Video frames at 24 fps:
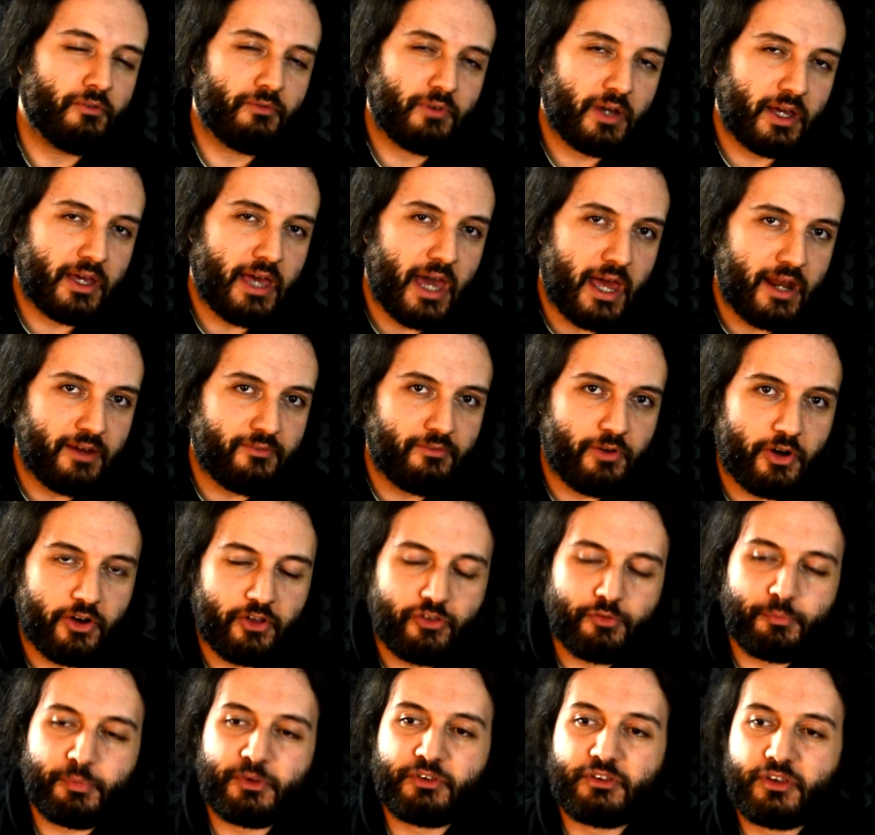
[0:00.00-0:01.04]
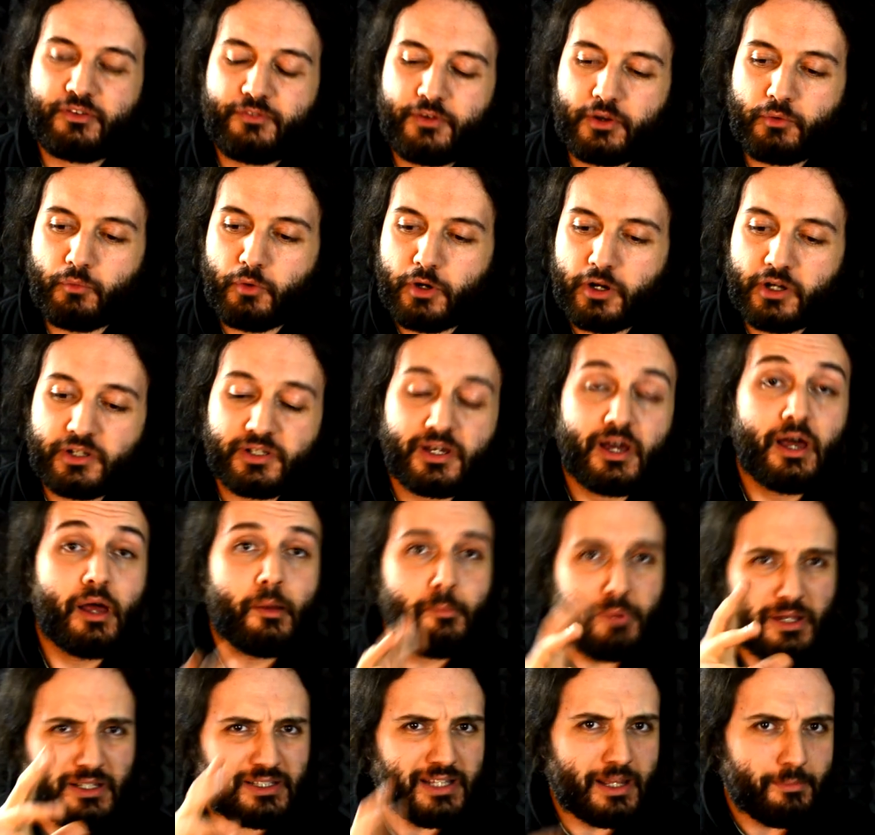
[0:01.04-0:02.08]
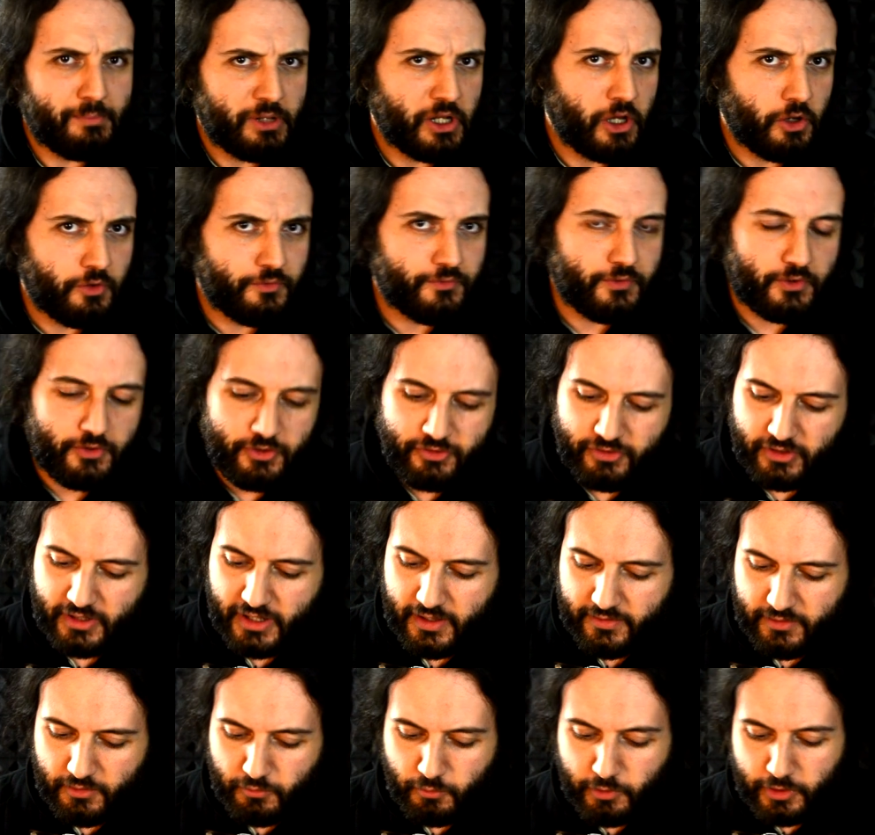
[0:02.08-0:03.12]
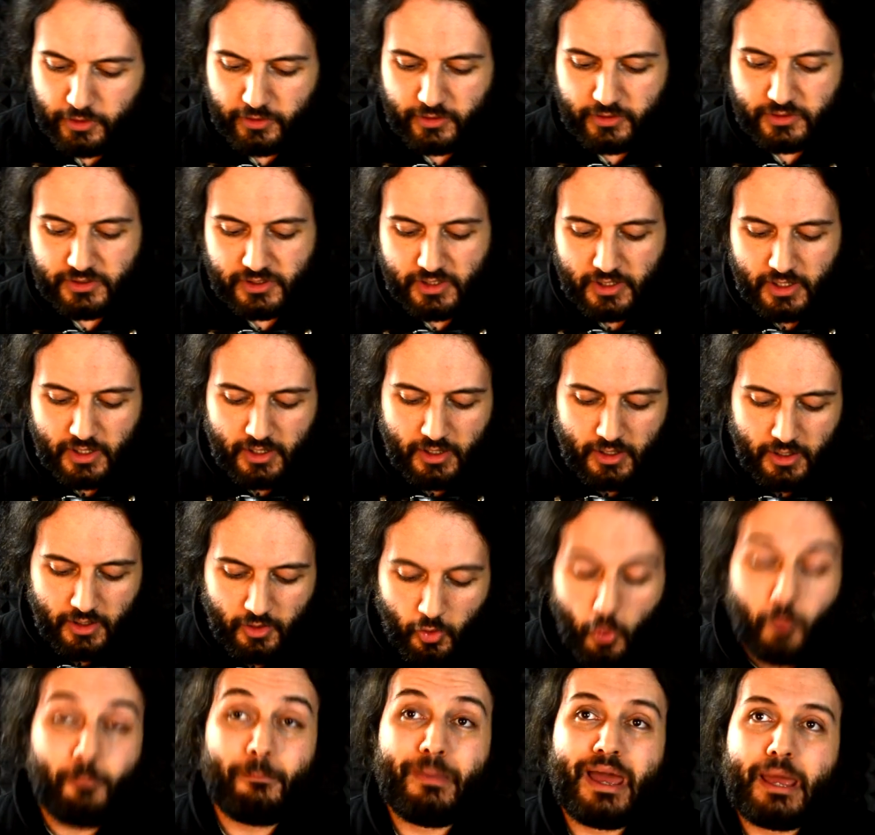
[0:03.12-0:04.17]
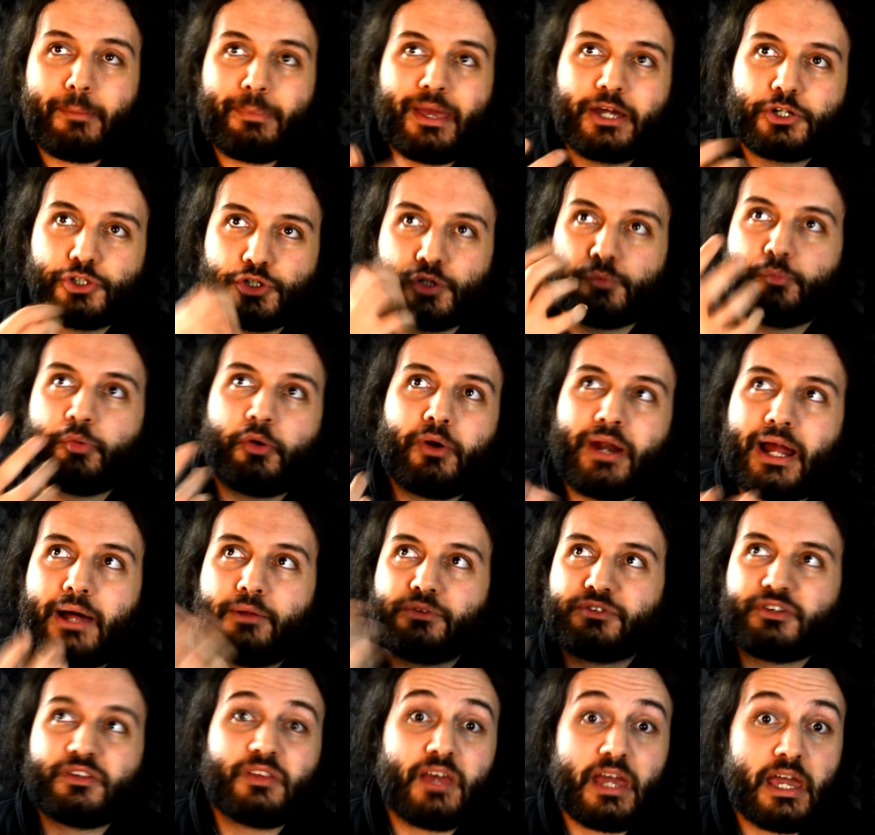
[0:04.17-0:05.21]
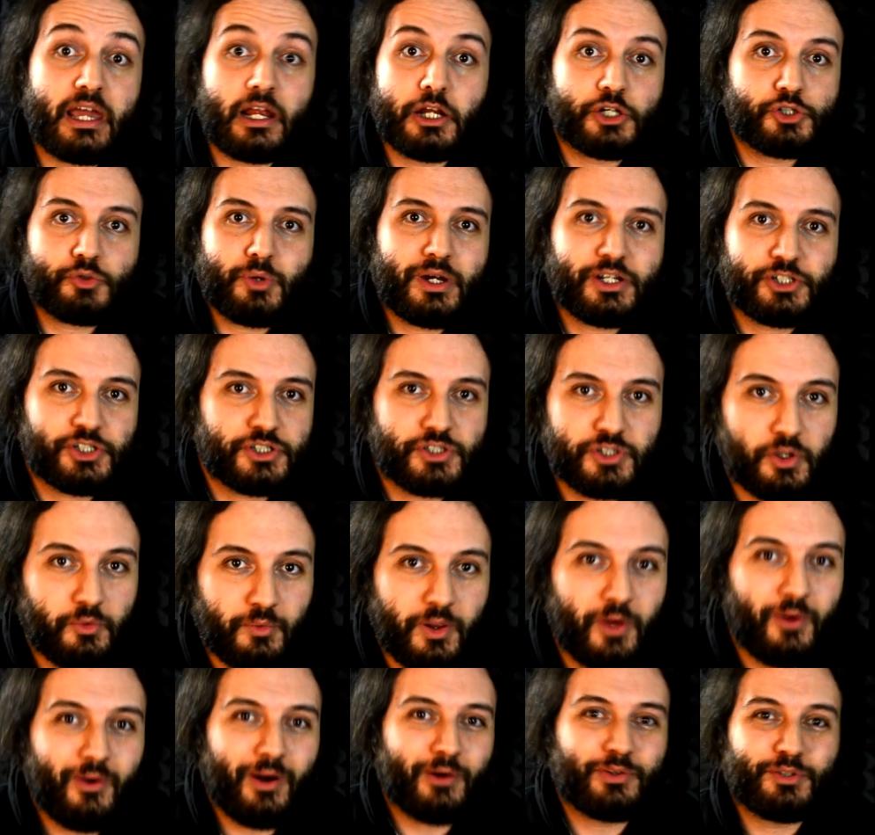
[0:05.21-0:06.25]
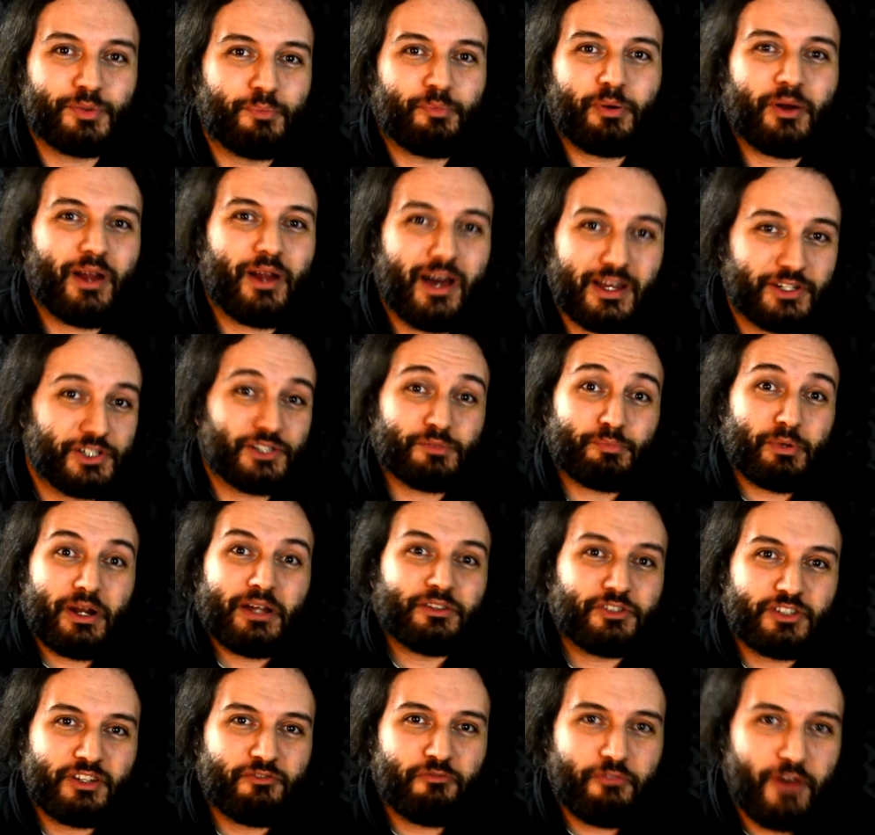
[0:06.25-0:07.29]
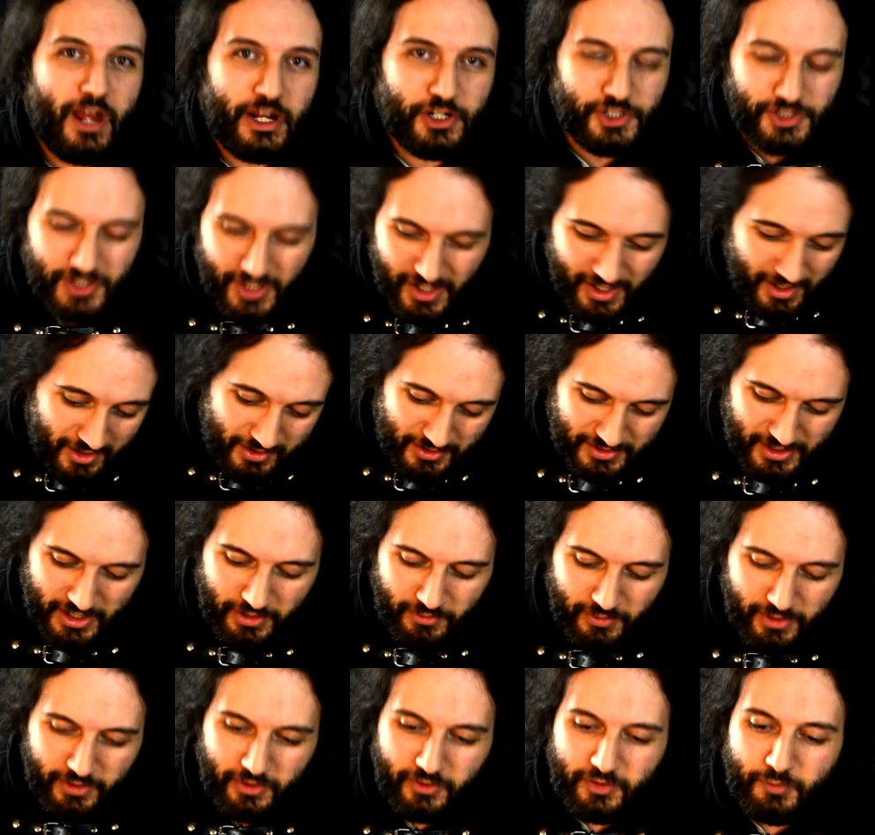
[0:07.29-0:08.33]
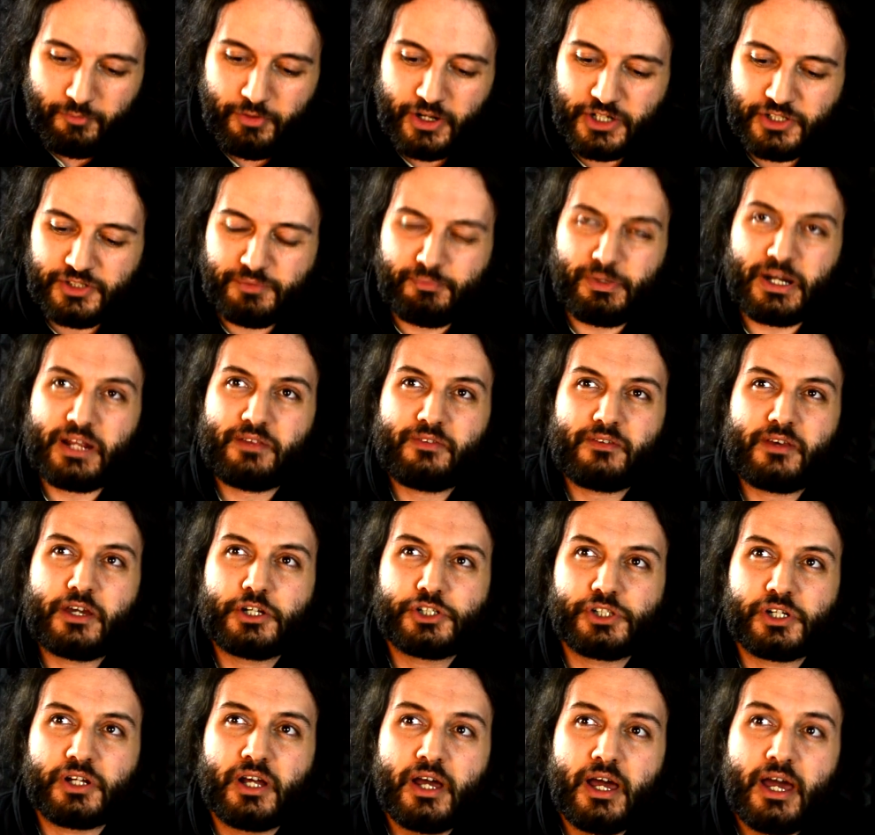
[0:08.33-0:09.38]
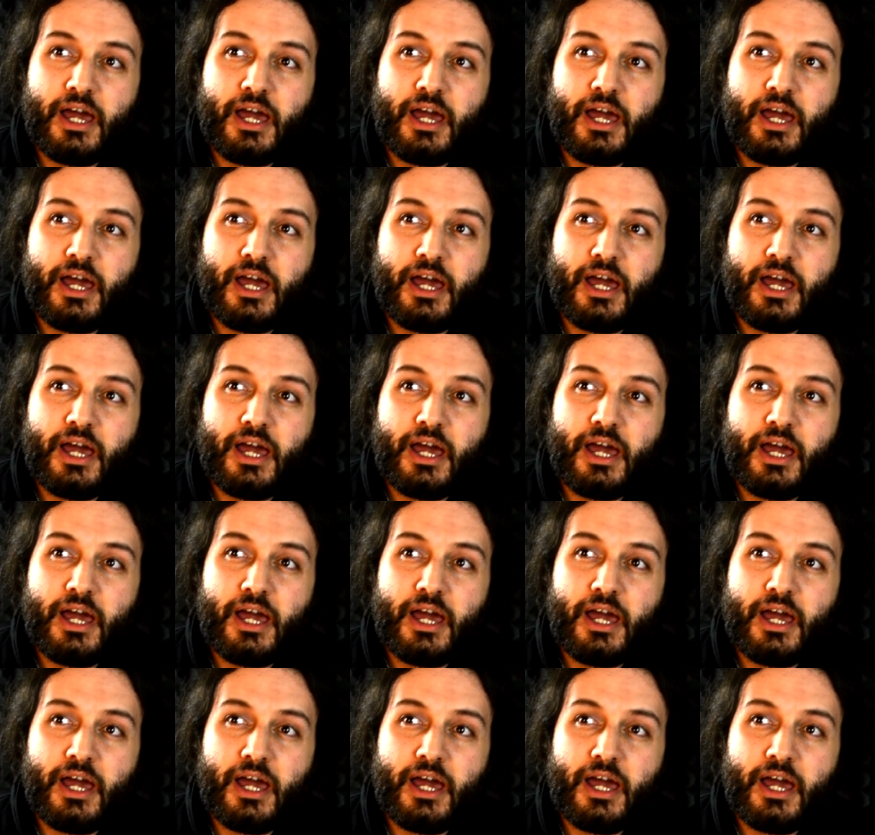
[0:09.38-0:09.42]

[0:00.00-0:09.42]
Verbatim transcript: Again, very specific word. Please let me know if there is another word or maybe I should pronounce it in English, where I just don't know how to I just pronounce it in French because I only know the French pronunciation.